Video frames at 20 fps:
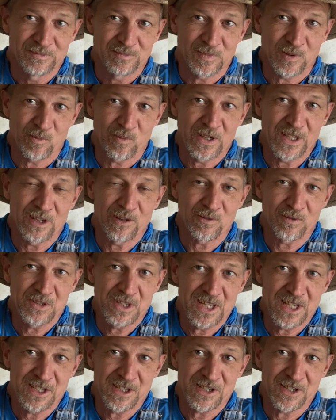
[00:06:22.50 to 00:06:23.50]
but we're gonna
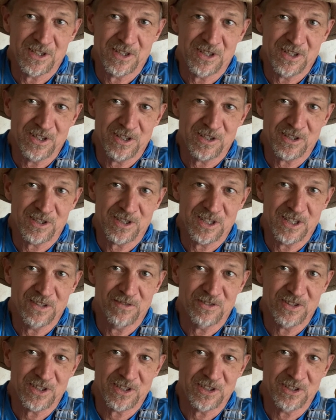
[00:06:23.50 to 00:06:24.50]
test it just to see
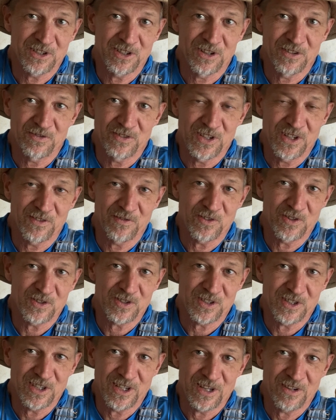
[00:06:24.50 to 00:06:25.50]
if it's enough
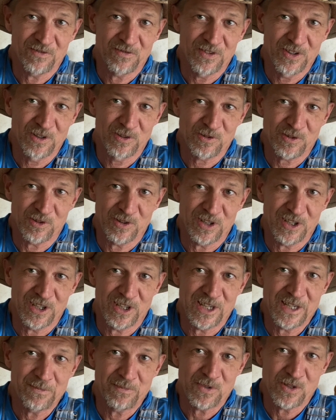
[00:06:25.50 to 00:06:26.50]
difference in that filter that
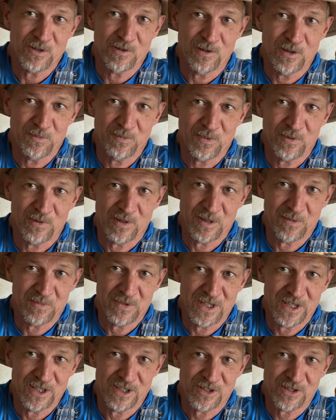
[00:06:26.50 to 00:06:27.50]
it even show up on them
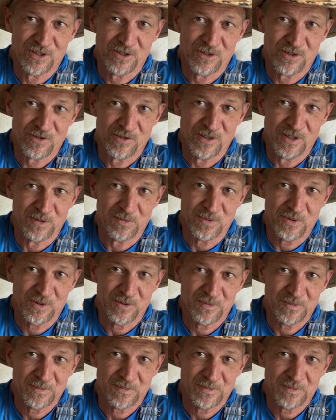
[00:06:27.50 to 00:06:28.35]
testing strips.